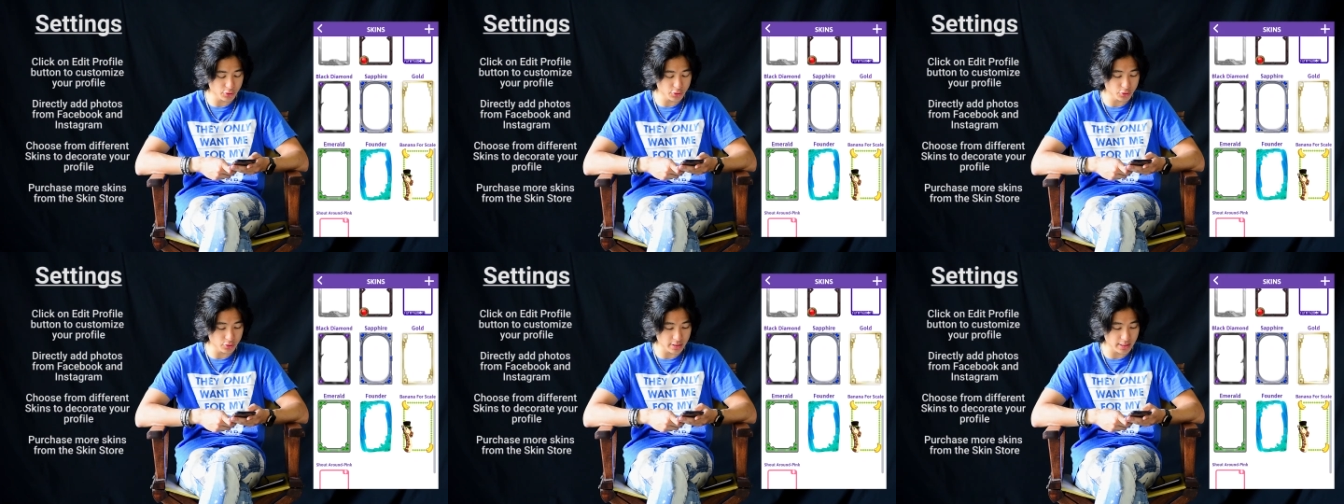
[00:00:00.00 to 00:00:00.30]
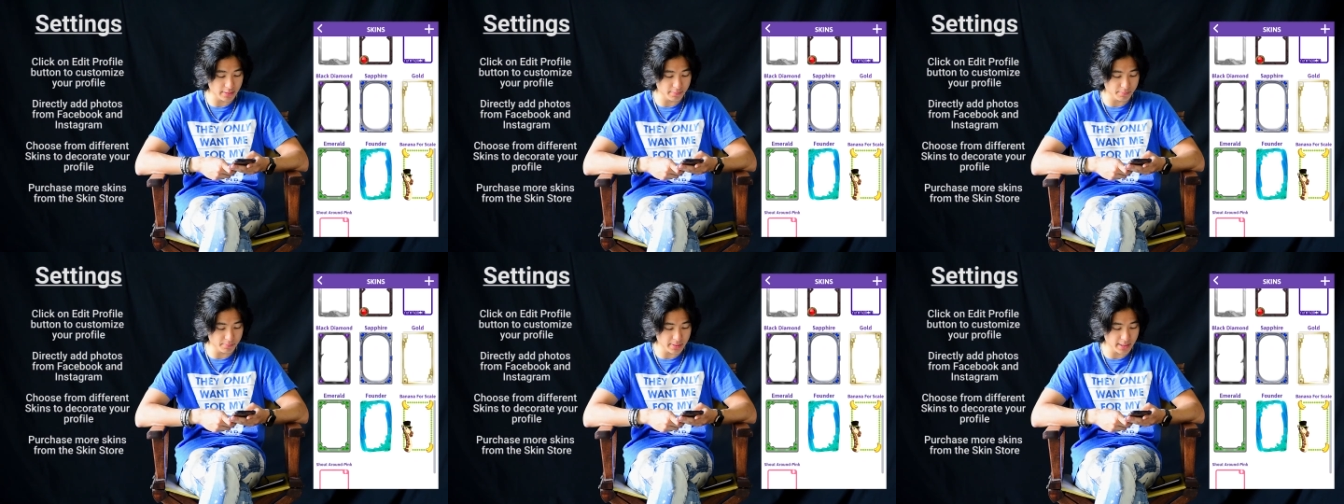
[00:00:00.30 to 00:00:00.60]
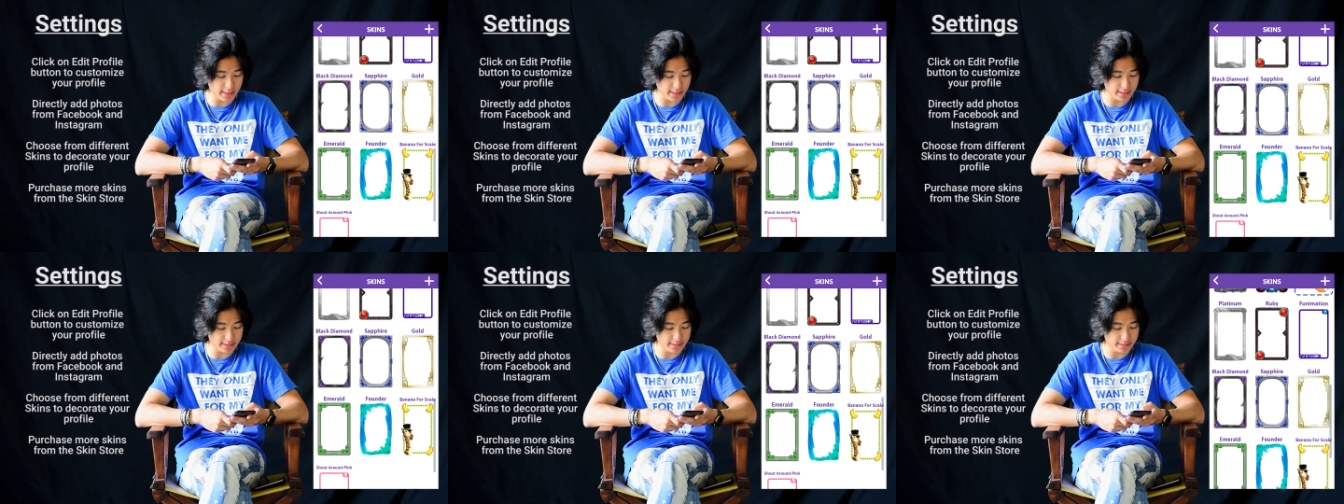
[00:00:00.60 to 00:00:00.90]
should I
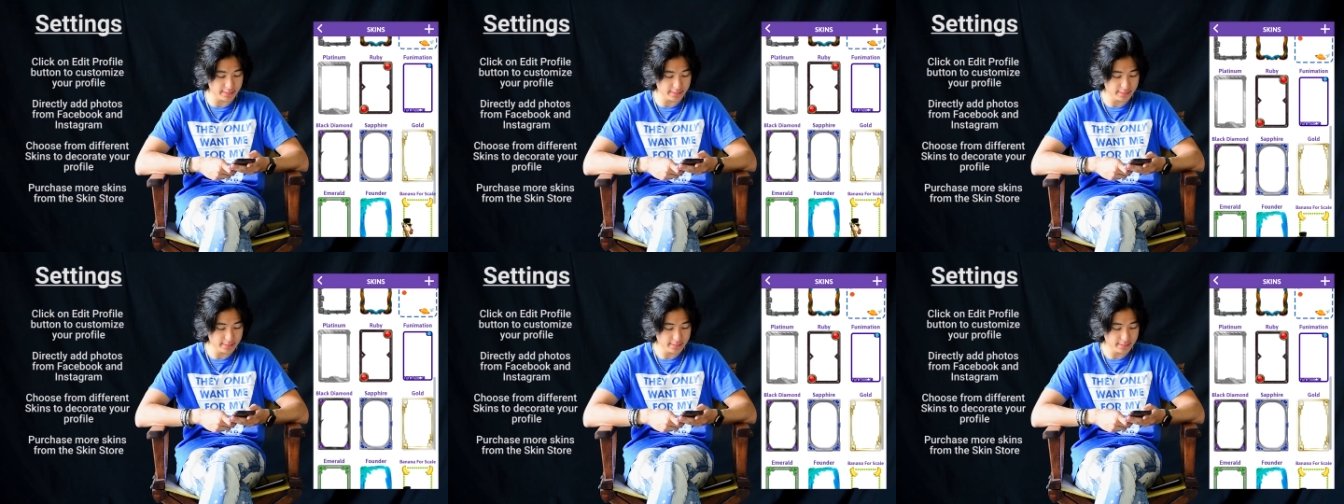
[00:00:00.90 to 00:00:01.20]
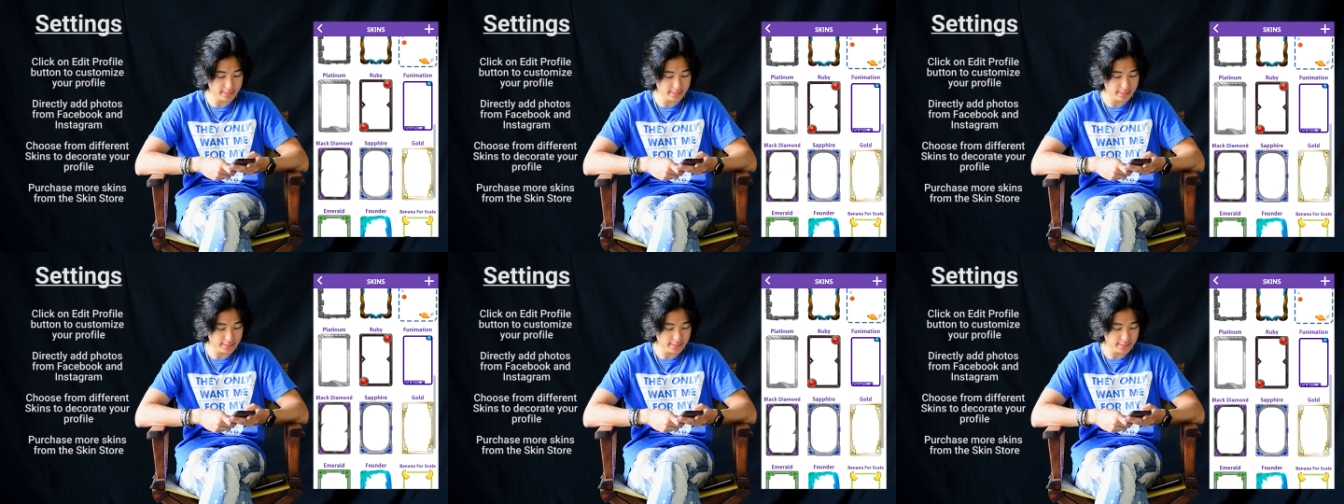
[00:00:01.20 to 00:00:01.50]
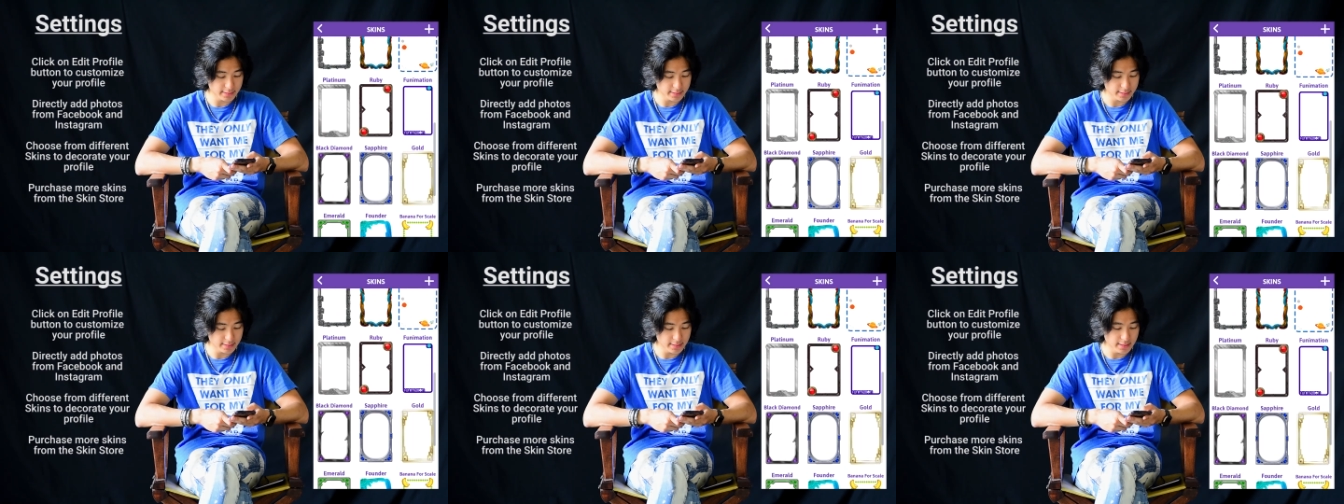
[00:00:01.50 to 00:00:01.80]
pick?
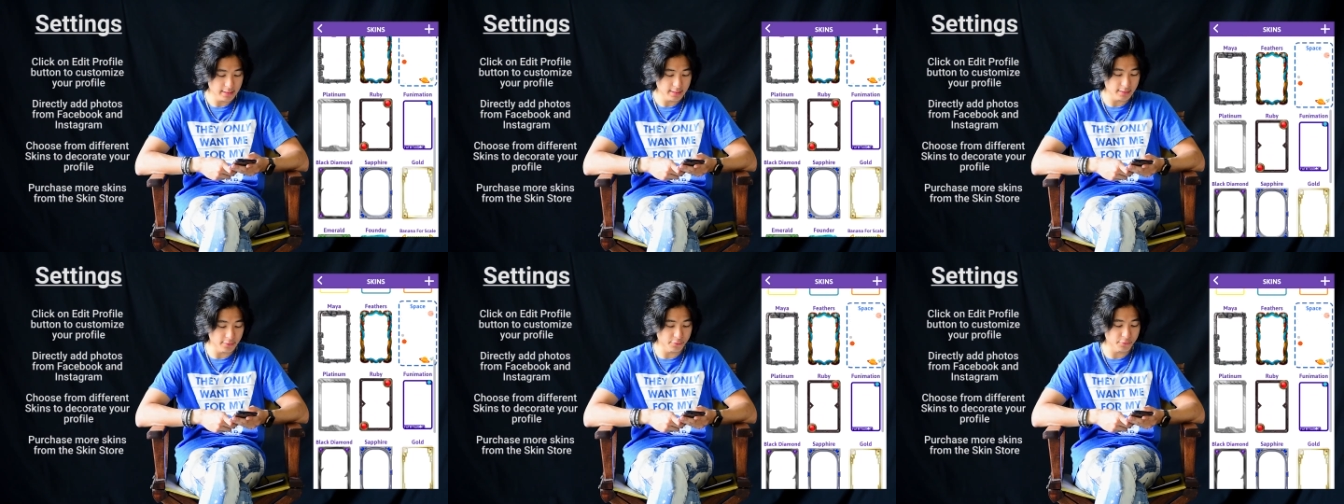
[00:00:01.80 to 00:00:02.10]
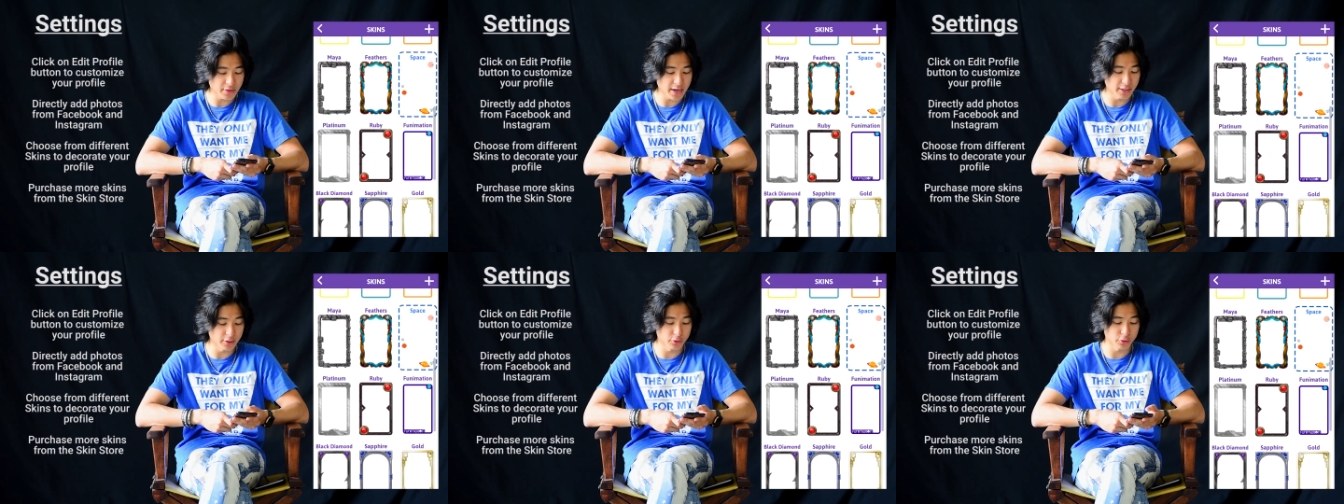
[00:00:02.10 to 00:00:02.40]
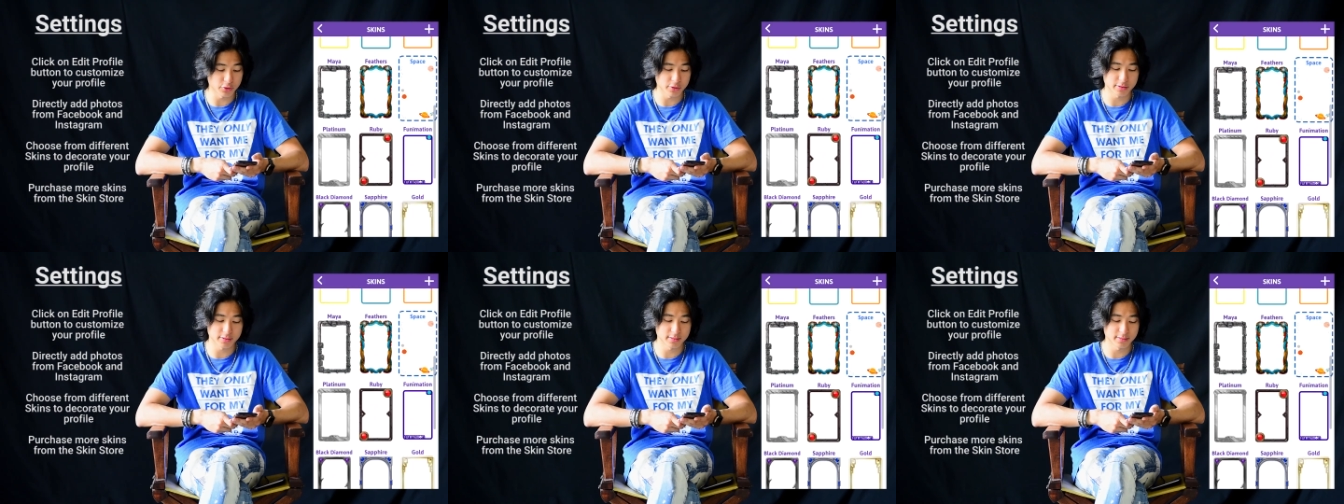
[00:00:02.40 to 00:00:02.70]
The
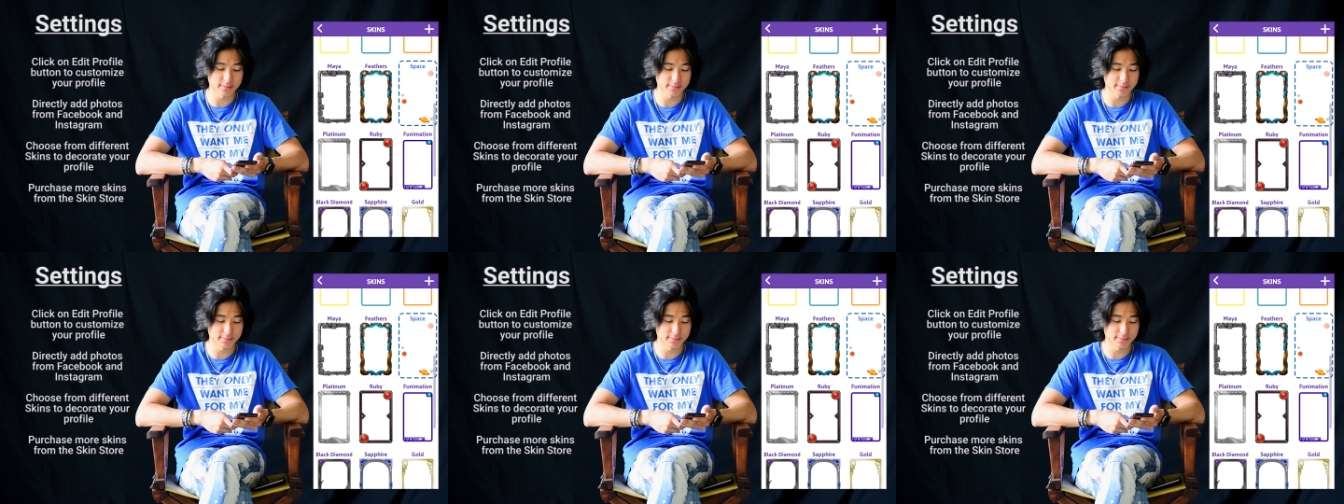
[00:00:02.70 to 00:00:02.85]
feathers.